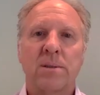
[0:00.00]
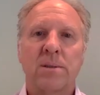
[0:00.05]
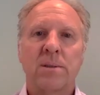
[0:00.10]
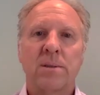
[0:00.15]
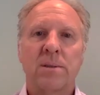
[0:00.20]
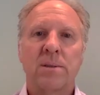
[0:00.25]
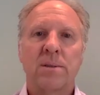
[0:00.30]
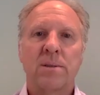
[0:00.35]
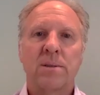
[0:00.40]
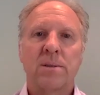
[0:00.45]

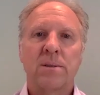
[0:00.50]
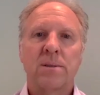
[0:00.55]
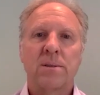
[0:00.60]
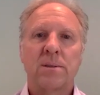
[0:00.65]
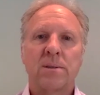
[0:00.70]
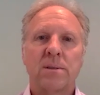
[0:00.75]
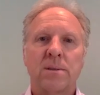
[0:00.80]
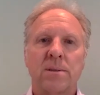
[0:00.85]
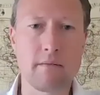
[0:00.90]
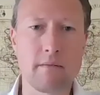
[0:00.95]
Yep,
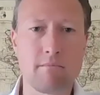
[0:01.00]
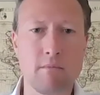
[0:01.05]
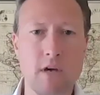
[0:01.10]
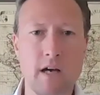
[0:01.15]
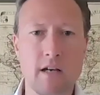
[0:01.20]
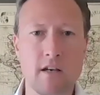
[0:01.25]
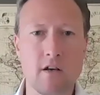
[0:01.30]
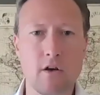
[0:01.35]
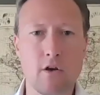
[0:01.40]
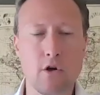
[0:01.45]
I, I
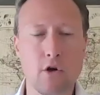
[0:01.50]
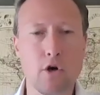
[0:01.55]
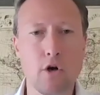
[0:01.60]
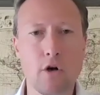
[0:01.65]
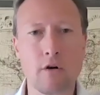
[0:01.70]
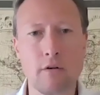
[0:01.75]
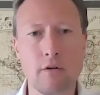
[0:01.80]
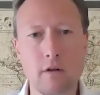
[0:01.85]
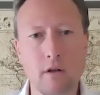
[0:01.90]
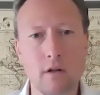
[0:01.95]
I
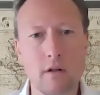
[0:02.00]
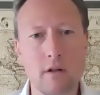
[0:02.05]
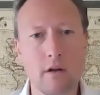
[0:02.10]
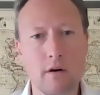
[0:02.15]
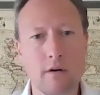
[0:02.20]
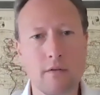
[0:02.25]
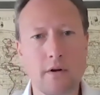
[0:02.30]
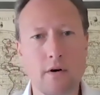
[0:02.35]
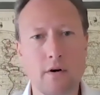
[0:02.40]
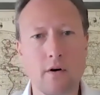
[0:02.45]
concur.
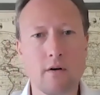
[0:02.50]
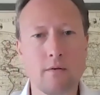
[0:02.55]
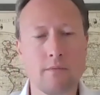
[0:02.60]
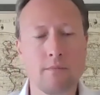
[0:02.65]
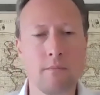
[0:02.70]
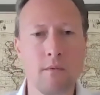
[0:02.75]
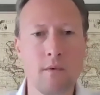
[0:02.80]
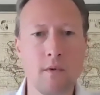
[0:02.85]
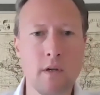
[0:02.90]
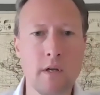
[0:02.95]
There there
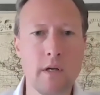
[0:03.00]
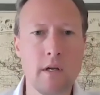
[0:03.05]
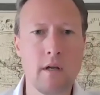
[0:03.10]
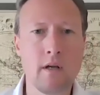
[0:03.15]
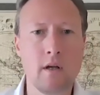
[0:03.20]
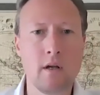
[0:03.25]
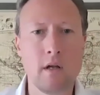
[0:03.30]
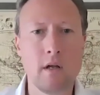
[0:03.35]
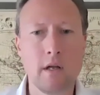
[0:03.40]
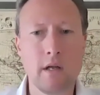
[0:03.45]
are
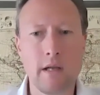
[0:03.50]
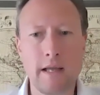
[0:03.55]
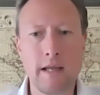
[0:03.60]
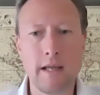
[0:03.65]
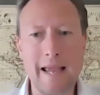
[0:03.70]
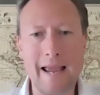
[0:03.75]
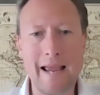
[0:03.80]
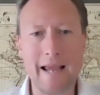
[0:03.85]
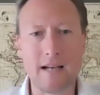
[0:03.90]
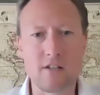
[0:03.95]

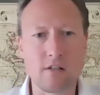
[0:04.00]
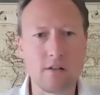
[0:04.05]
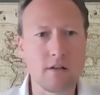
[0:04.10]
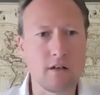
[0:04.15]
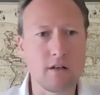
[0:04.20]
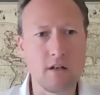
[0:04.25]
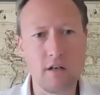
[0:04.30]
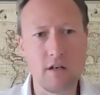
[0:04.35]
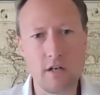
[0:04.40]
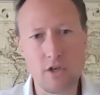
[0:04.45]

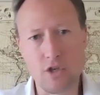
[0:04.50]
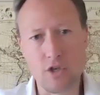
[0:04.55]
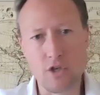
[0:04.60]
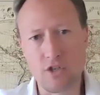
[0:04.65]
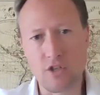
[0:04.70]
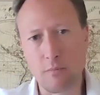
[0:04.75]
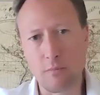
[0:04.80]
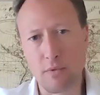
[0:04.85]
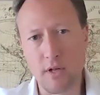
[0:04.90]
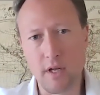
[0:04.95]
excellent
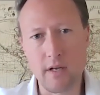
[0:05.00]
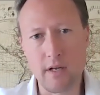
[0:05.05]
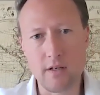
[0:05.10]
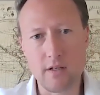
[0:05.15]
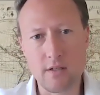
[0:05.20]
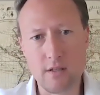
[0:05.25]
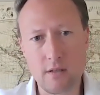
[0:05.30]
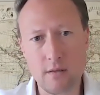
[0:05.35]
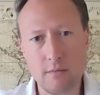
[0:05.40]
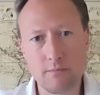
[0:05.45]
conditions in
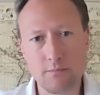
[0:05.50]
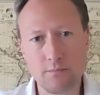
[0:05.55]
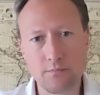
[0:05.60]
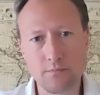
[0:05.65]
place